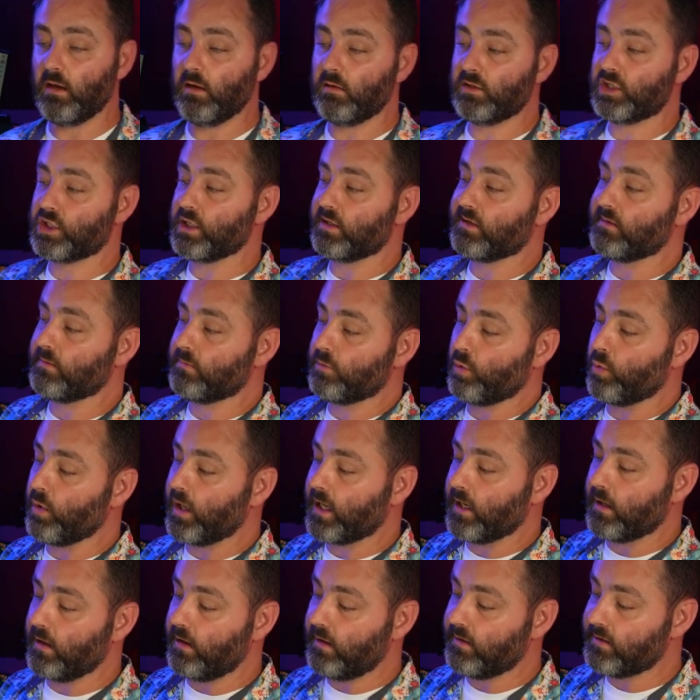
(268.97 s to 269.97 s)
Just
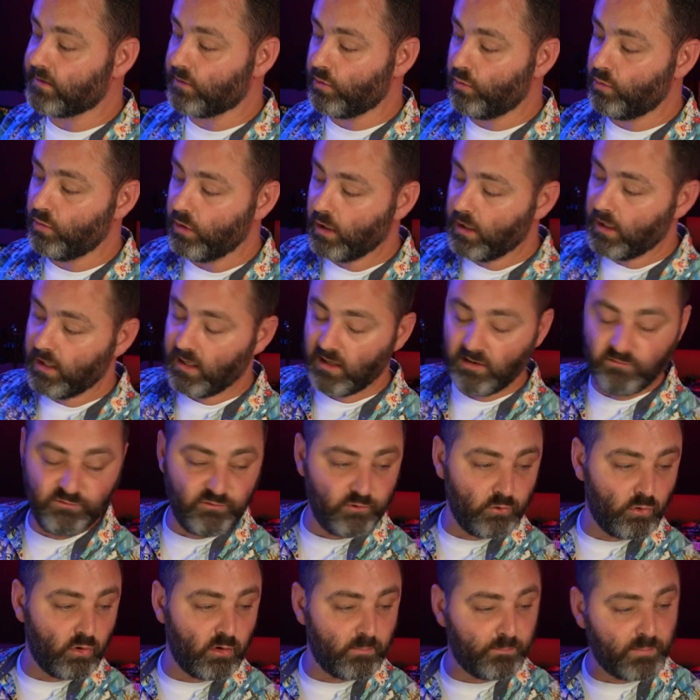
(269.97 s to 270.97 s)
quickly, so if
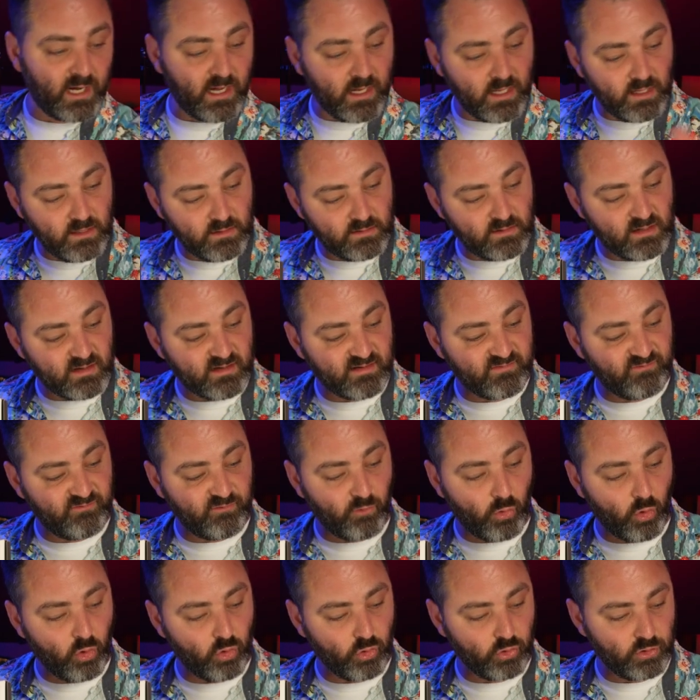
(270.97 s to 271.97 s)
you are buying this
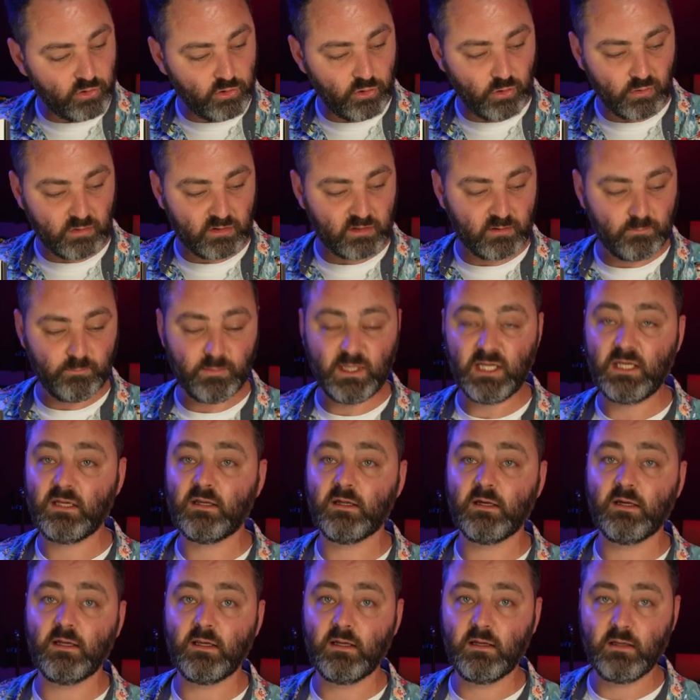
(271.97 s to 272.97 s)
4 Newton
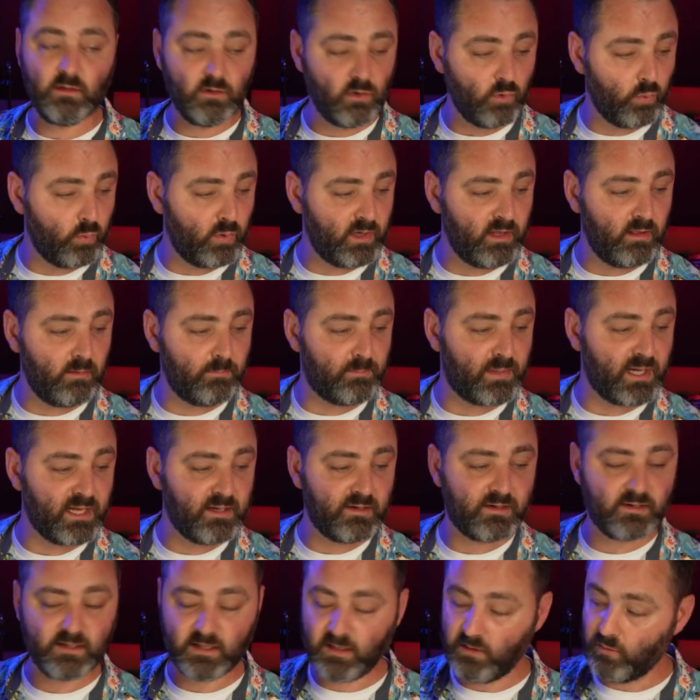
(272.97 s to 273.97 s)
meter little
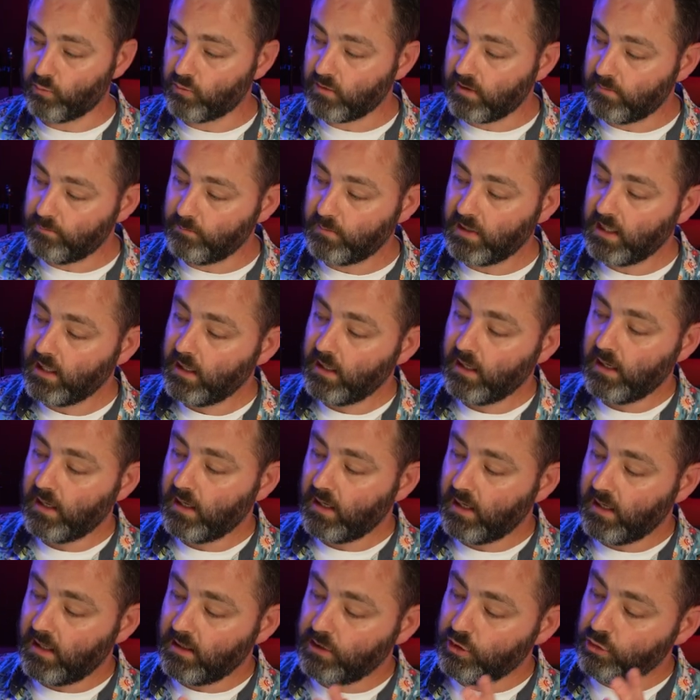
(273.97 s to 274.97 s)
wheelbase and rim,
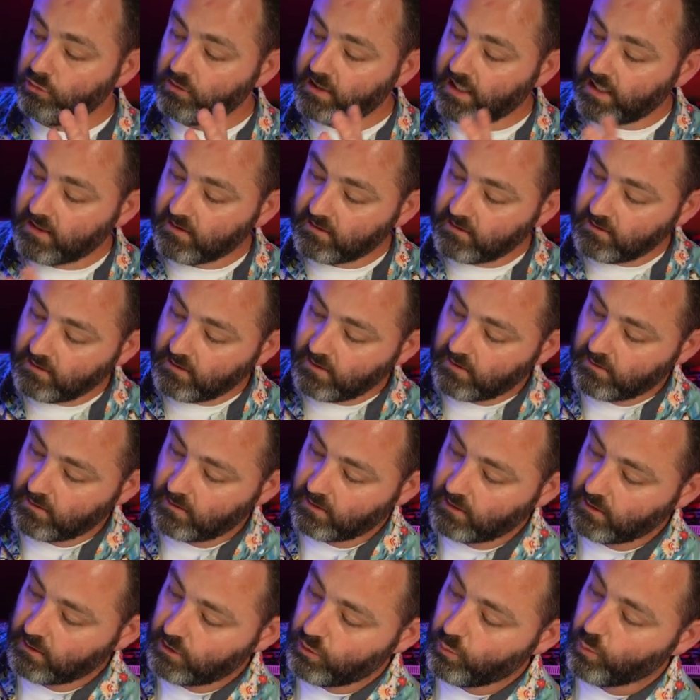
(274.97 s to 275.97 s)
you
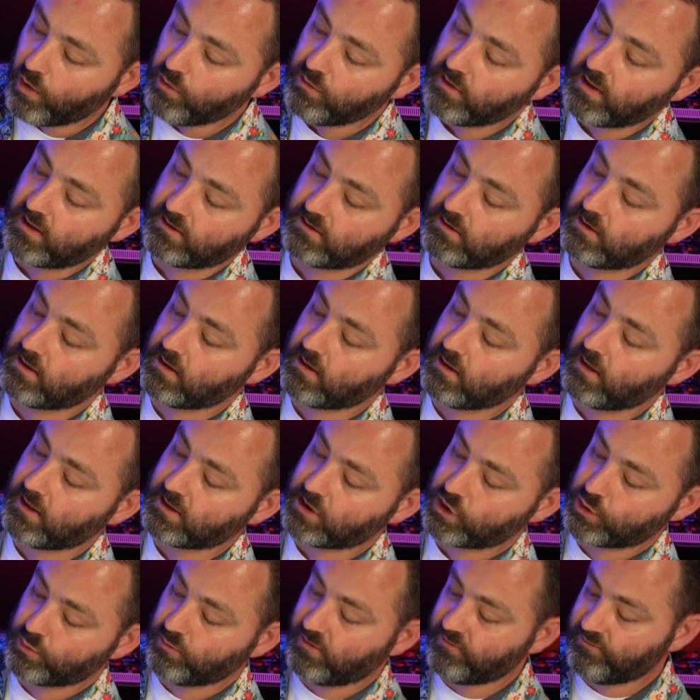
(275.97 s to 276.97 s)
won't get the
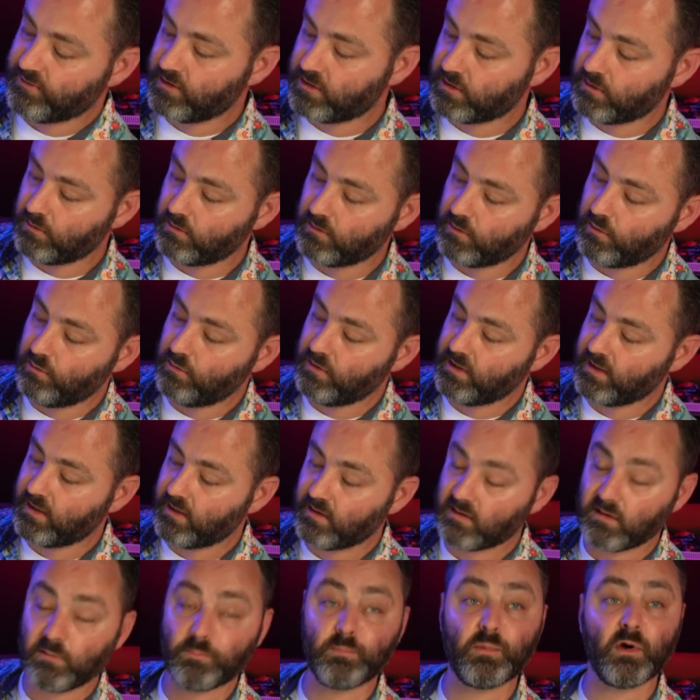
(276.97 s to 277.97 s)
clutch with it. You'll only get
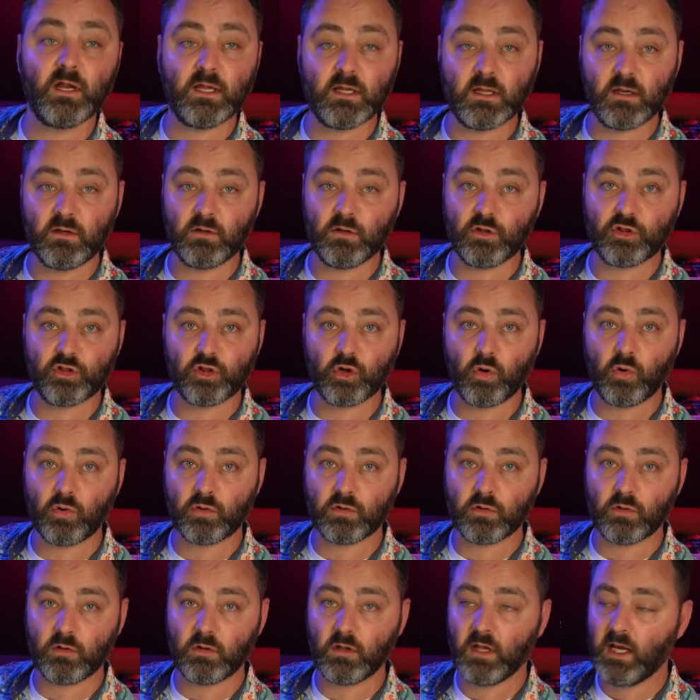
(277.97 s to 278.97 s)
the brake and the
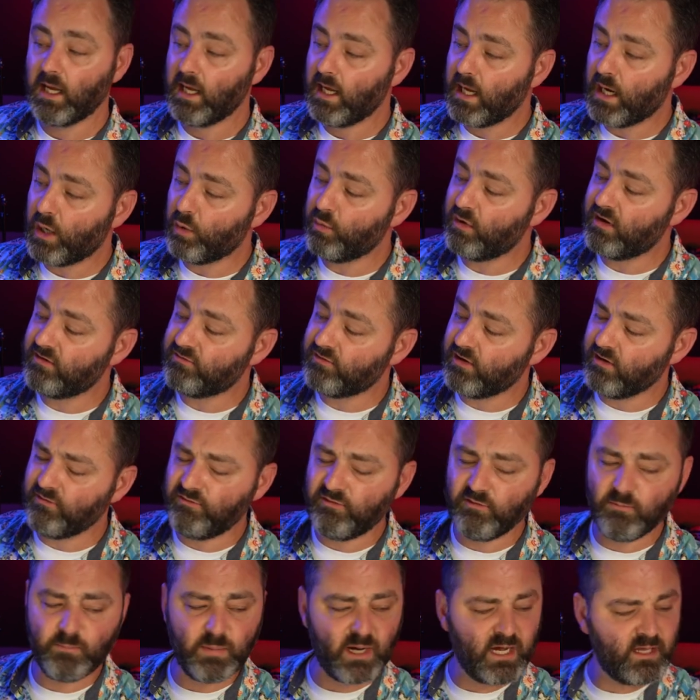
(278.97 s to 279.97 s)
throttle. However, if you
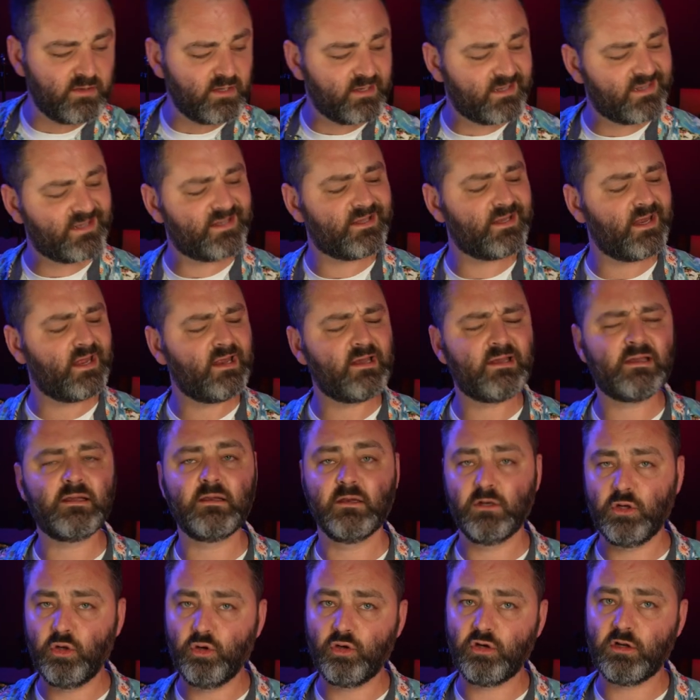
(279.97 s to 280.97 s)
buy the 6
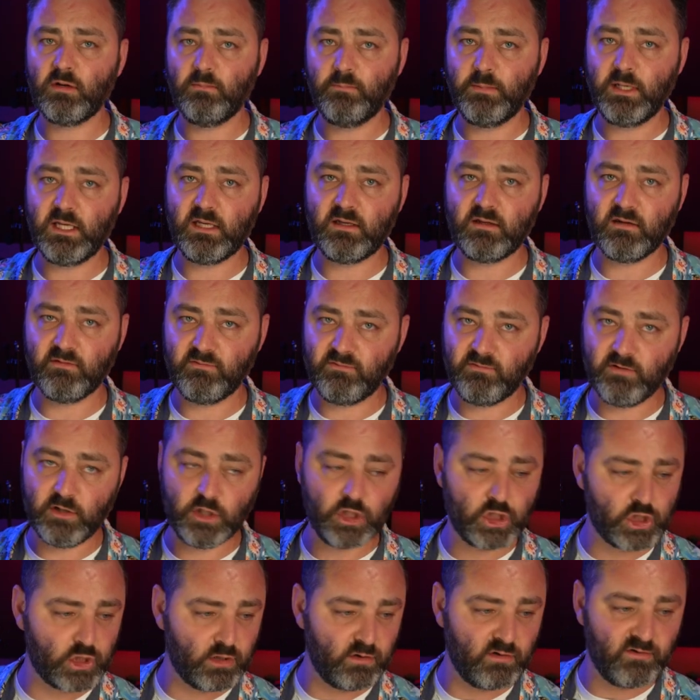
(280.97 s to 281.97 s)
Newton meter
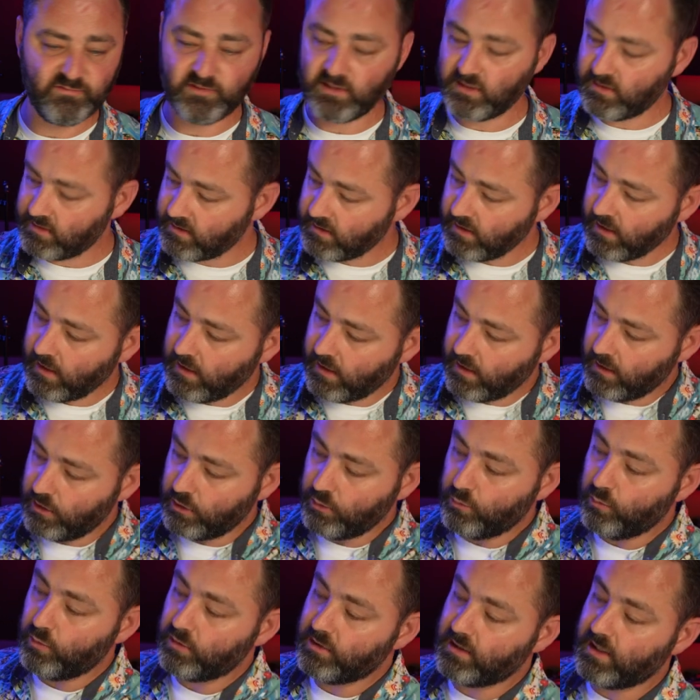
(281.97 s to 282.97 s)
version of this, you
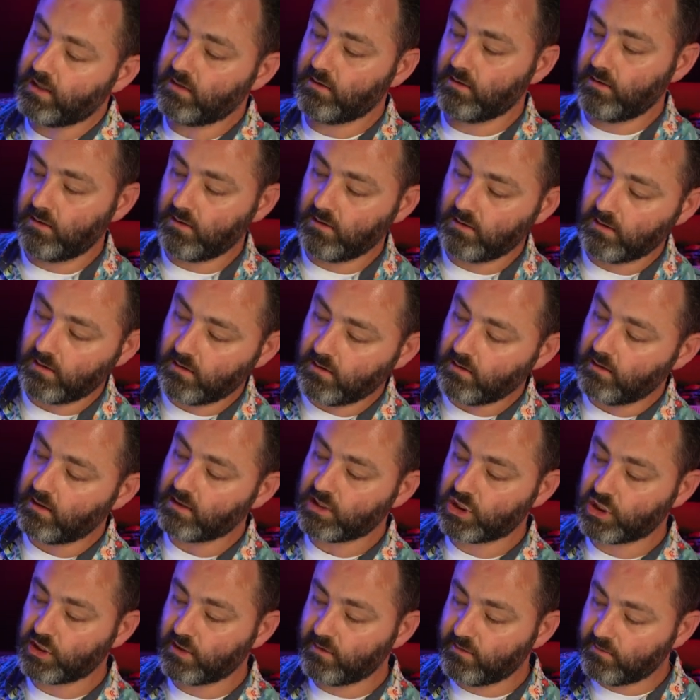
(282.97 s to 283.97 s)
would get the
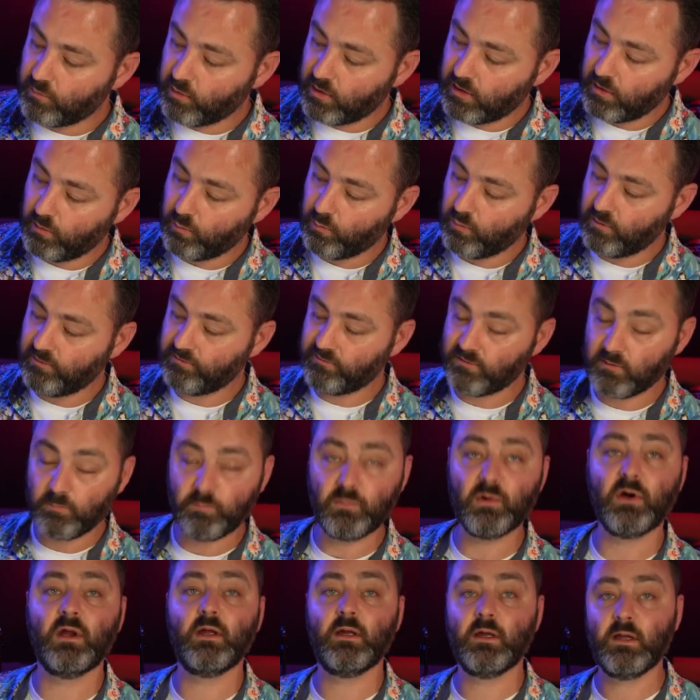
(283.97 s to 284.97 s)
clutch as well with the
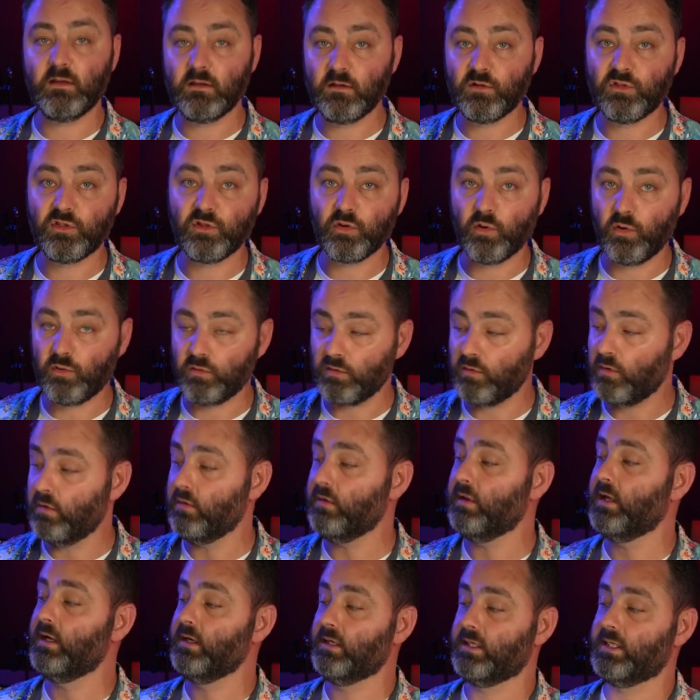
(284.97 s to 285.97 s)
brake and the throttle.
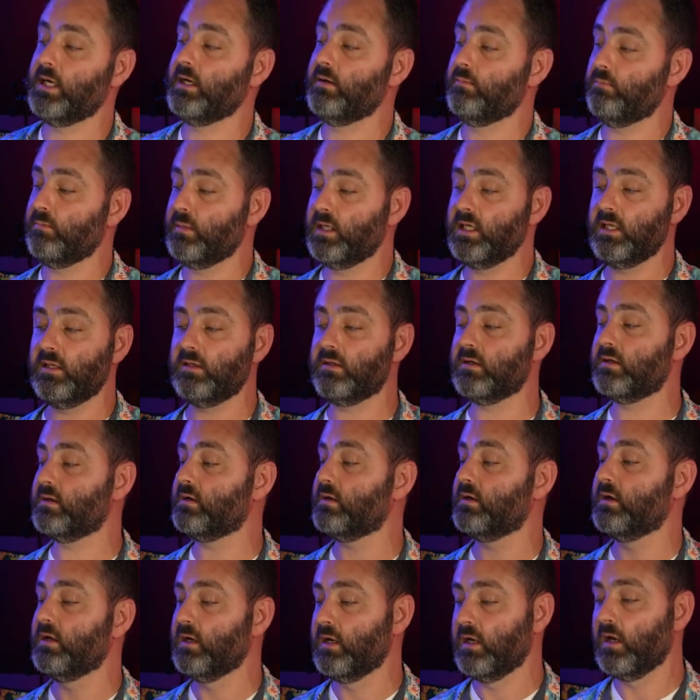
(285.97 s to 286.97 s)
They sent me the
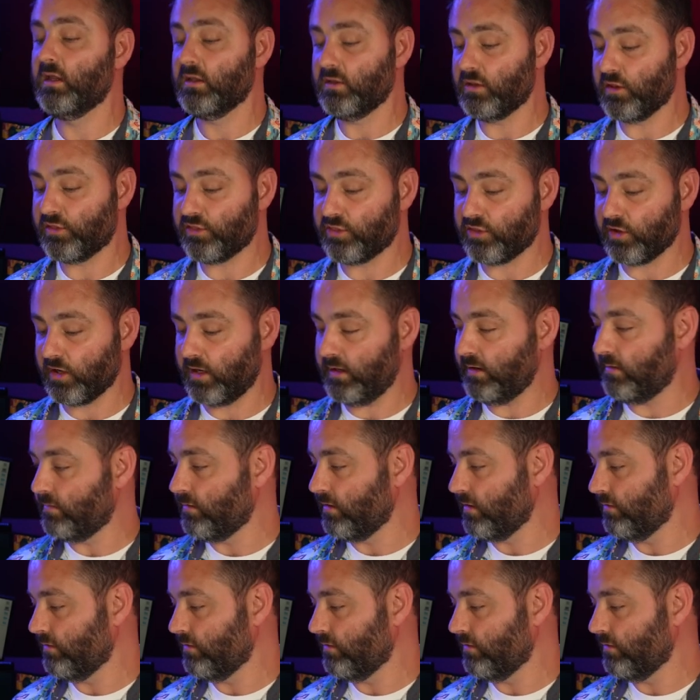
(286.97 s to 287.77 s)
3